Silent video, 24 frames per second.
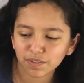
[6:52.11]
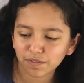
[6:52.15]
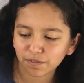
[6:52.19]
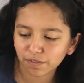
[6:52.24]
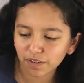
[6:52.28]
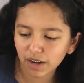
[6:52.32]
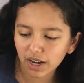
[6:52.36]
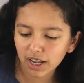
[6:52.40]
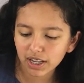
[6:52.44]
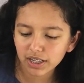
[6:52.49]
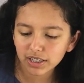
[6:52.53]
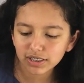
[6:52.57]

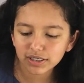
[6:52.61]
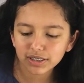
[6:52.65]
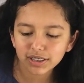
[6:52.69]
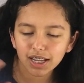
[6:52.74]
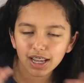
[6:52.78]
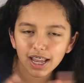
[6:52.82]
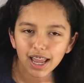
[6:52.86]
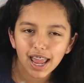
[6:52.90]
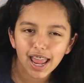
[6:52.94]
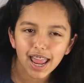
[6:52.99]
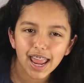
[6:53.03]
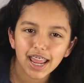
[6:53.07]
friends
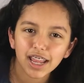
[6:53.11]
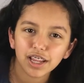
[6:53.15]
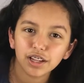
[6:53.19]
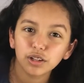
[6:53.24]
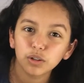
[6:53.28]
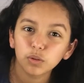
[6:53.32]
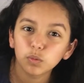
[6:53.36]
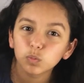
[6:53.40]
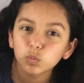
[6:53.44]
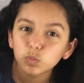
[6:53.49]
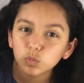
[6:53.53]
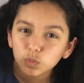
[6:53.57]
and
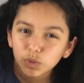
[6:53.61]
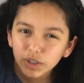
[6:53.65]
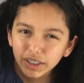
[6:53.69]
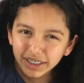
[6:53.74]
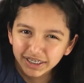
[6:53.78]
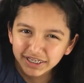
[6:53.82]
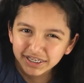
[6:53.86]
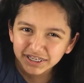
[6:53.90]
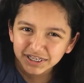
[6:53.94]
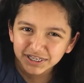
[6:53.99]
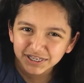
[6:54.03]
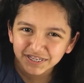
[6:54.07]
you'll
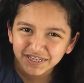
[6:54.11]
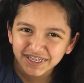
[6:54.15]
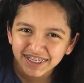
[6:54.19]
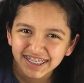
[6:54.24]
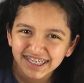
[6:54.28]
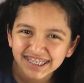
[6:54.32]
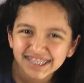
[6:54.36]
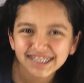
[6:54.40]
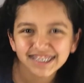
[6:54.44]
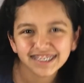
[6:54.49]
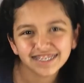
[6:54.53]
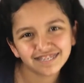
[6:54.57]
really enjoy
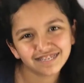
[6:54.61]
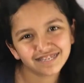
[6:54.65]
this.